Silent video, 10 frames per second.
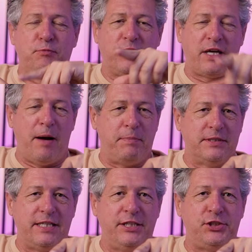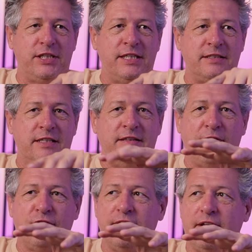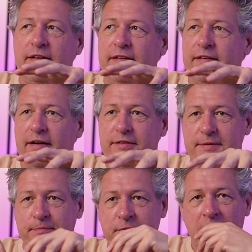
with compensation is the devil in the details.